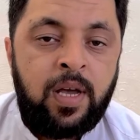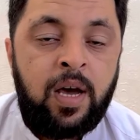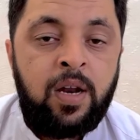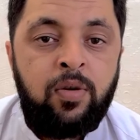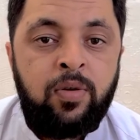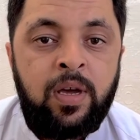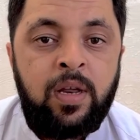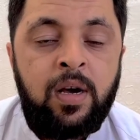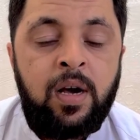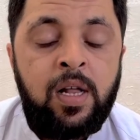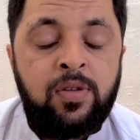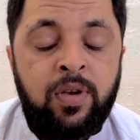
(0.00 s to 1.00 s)
or you can
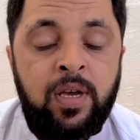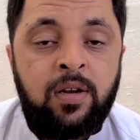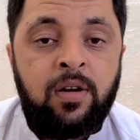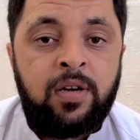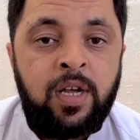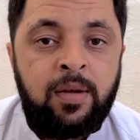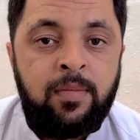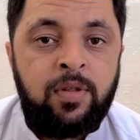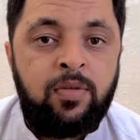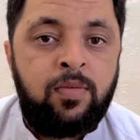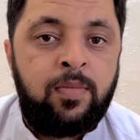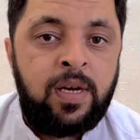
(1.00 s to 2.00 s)
also can contact me
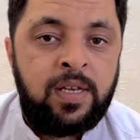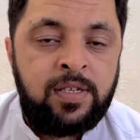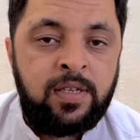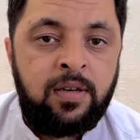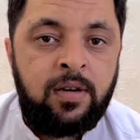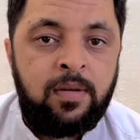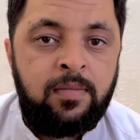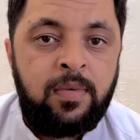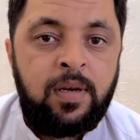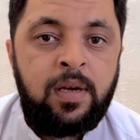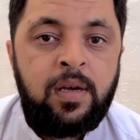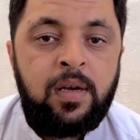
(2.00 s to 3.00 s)
through my Instagram
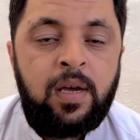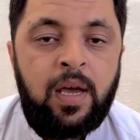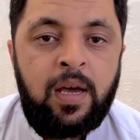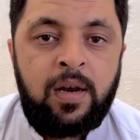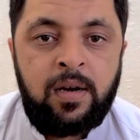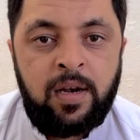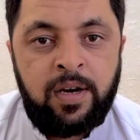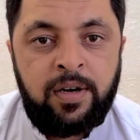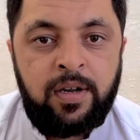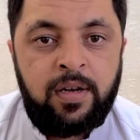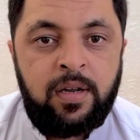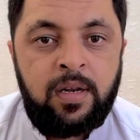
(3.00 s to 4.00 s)
or LinkedIn.